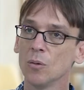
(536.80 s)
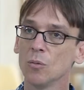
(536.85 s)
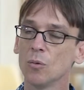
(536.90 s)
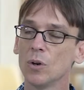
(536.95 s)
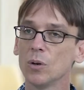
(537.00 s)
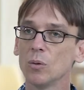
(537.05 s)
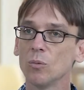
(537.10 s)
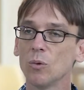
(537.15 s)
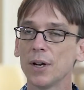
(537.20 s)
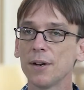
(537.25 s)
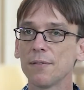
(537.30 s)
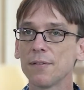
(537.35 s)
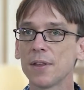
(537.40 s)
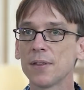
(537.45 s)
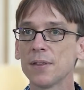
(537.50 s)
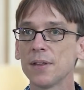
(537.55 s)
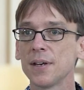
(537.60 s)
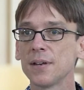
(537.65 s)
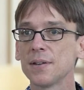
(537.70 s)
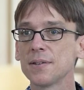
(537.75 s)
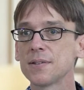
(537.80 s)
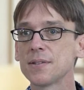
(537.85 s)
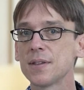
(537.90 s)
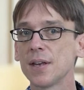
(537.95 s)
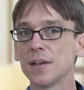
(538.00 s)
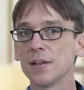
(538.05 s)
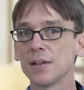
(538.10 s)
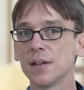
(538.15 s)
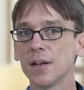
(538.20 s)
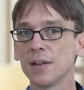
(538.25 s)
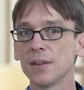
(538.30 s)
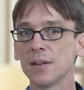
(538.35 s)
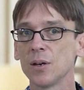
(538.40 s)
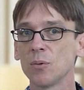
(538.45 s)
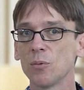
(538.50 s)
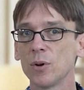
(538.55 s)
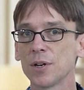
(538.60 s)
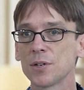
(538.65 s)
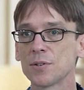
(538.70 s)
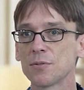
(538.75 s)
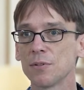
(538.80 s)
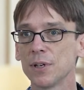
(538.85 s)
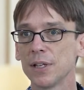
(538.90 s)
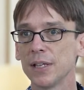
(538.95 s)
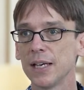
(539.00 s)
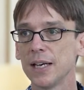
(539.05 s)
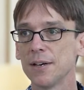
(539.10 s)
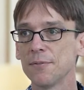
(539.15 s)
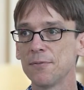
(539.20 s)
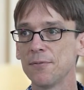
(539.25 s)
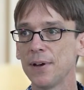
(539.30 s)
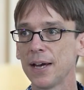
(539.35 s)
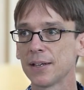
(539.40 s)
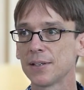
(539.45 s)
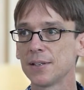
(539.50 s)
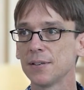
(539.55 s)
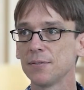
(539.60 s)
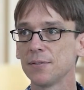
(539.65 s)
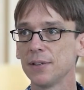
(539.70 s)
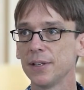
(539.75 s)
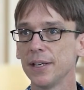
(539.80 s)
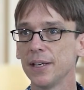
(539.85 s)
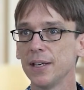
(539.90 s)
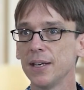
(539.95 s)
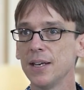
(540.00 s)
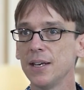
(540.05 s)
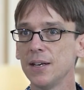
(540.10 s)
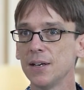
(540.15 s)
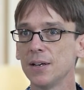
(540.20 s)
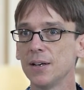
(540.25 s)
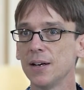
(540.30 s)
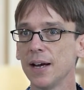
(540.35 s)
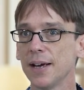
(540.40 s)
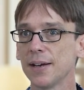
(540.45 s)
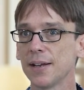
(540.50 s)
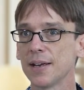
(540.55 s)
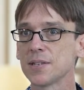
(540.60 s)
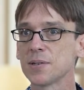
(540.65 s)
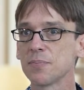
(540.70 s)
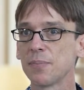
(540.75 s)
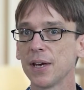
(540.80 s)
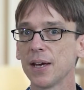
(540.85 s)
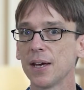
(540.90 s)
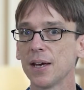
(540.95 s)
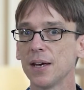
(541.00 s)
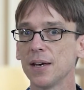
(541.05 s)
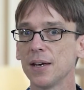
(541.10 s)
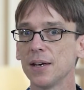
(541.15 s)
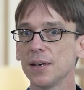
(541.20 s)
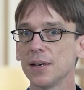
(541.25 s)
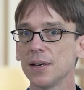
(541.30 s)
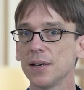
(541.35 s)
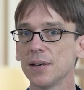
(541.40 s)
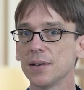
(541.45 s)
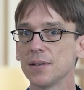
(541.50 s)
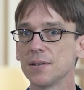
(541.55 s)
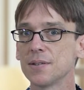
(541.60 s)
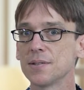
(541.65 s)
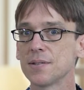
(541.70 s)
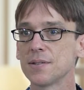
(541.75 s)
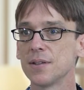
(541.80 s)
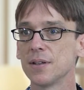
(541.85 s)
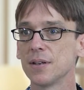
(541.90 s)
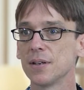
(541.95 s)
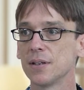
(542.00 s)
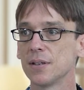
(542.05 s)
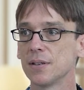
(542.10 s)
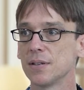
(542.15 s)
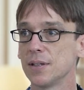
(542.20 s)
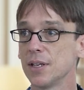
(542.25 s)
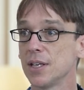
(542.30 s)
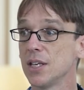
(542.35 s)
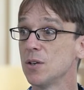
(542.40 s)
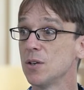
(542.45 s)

well? One of the things that I think works really effectively here at SPH is the the